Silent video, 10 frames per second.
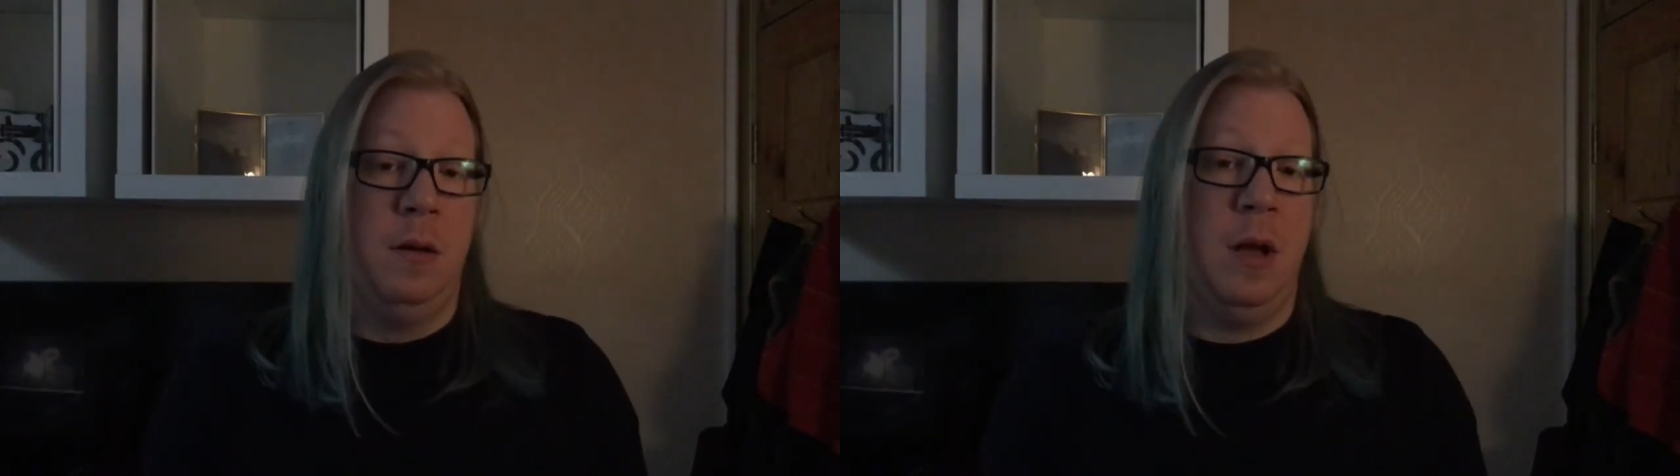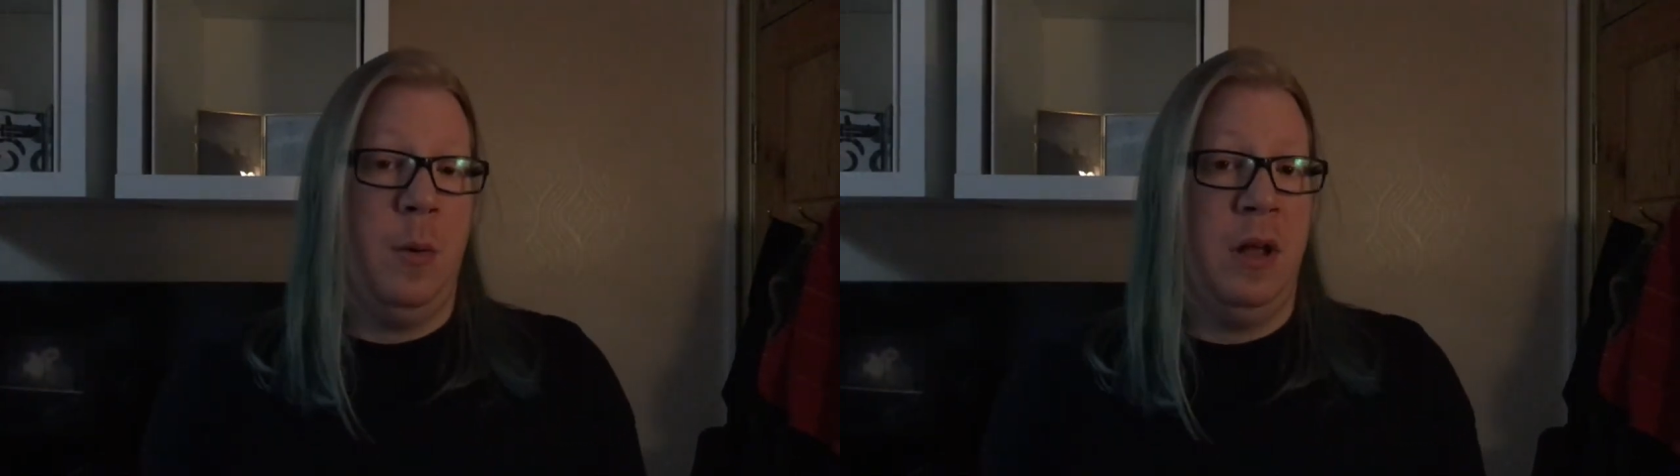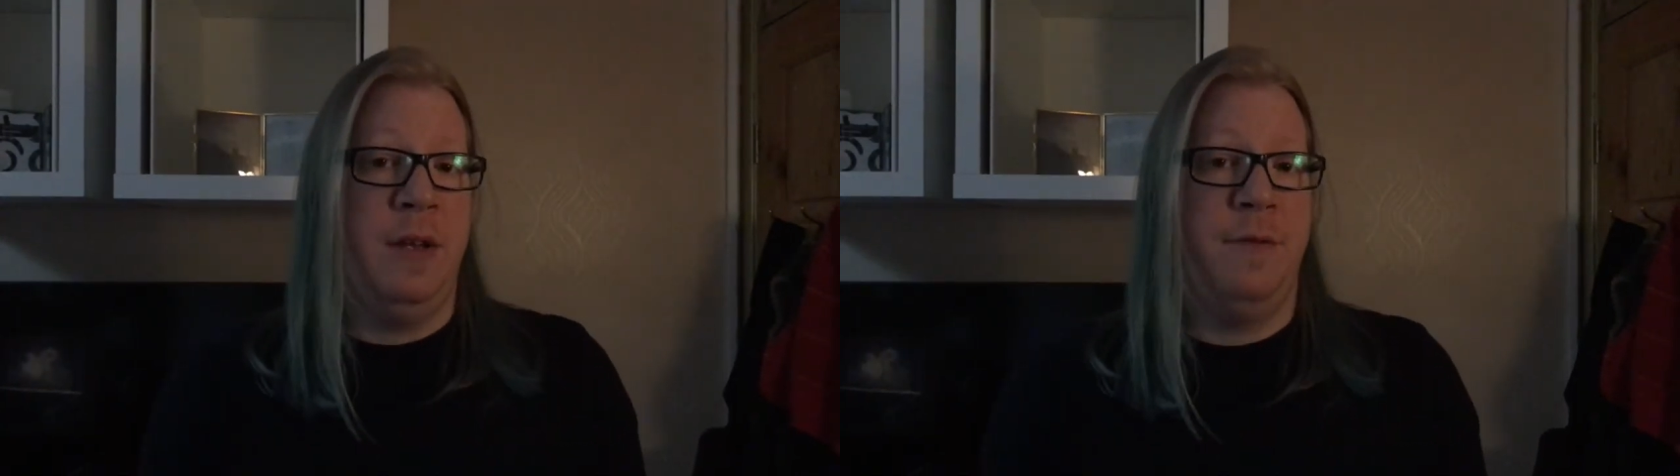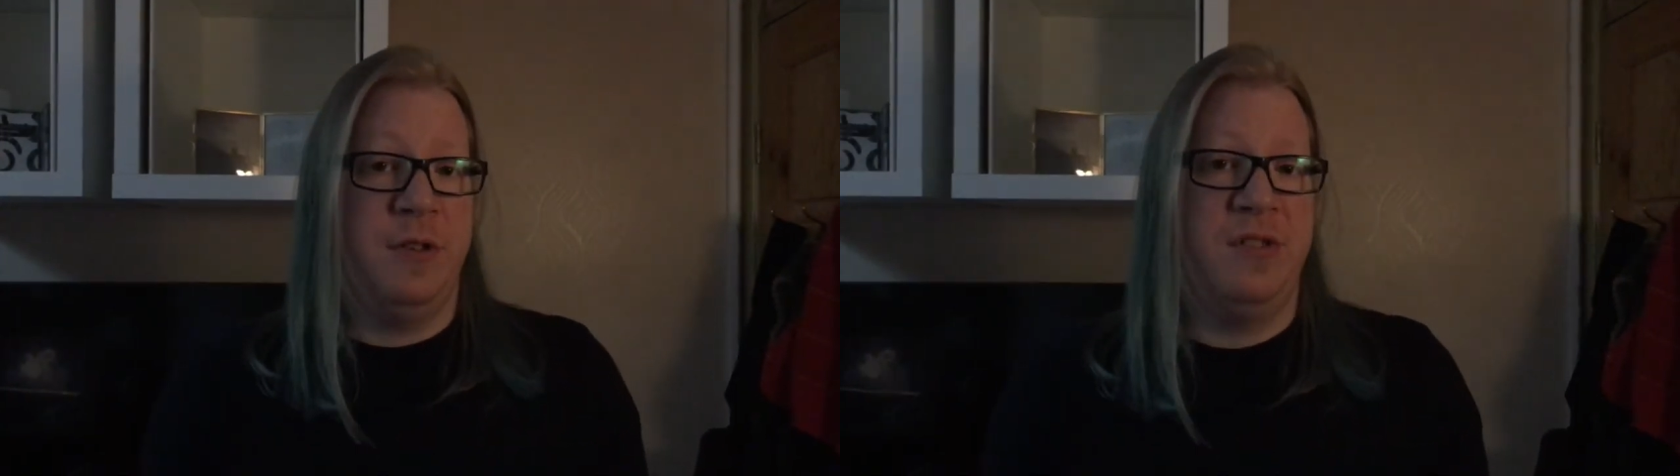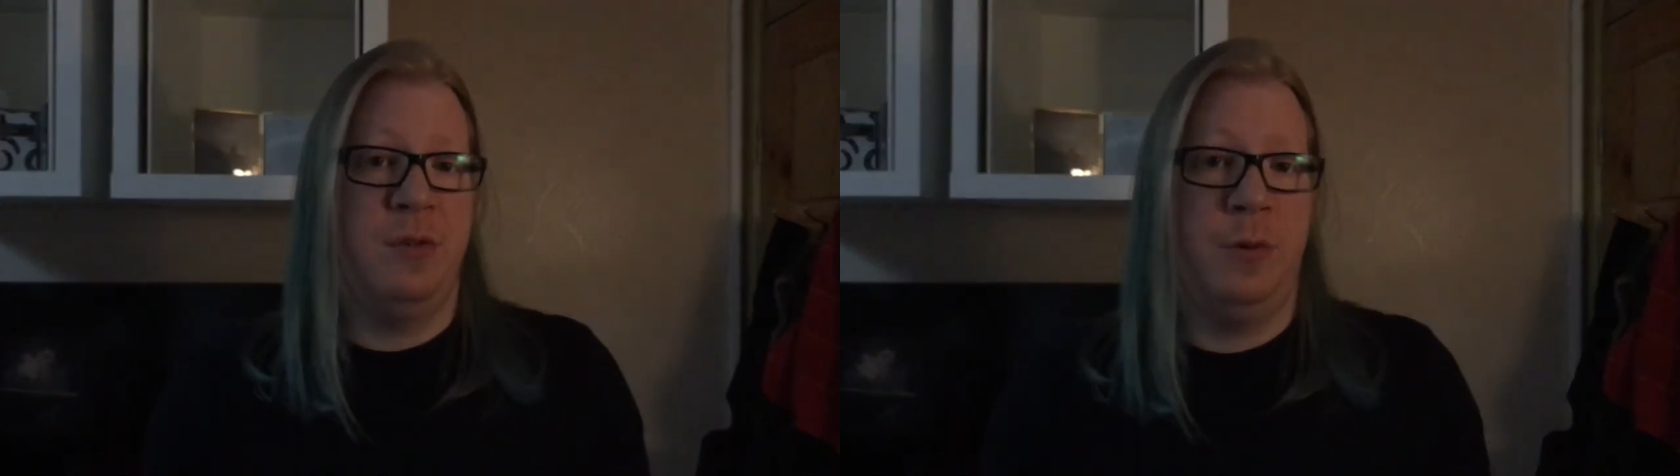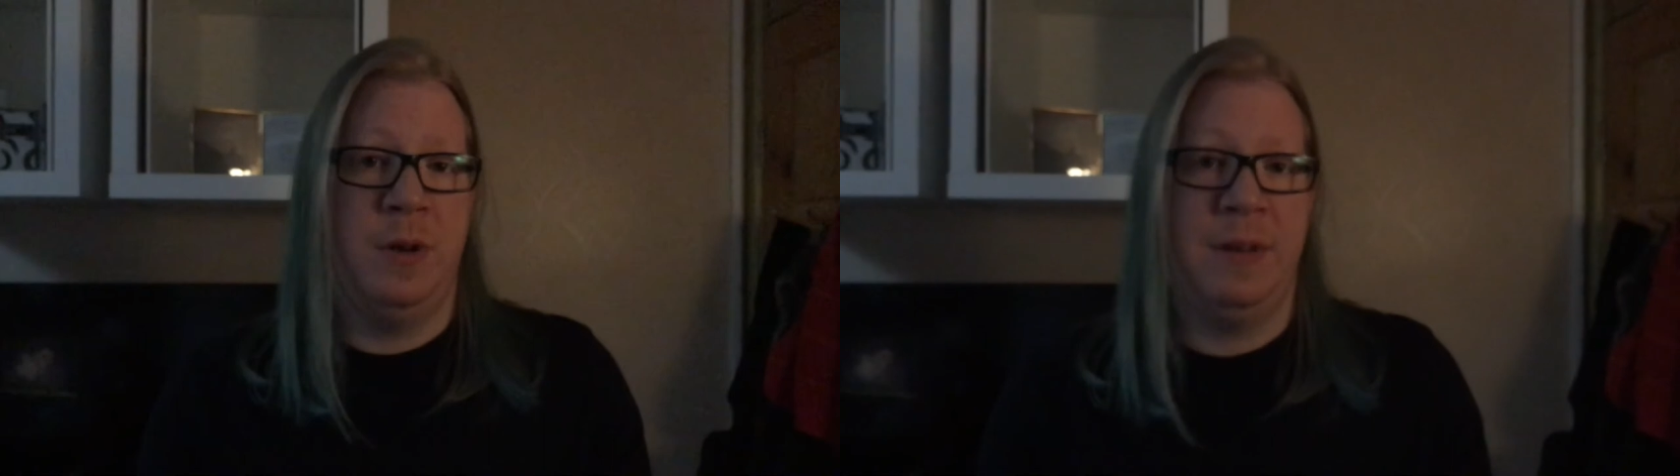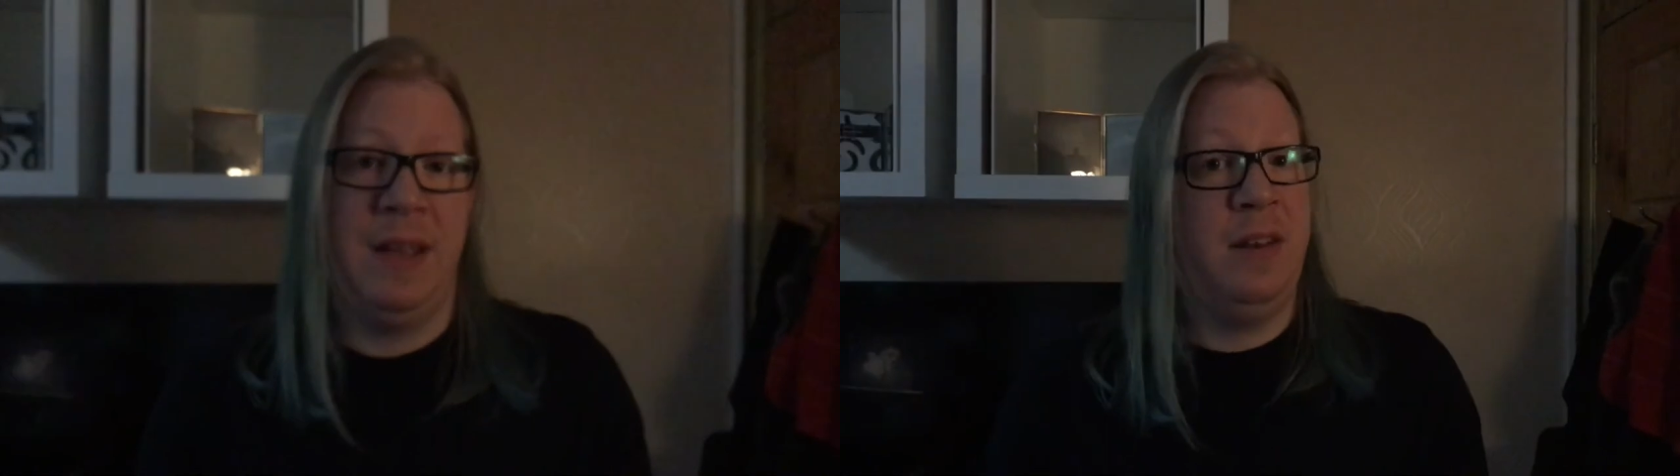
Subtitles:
Now, when I first saw it,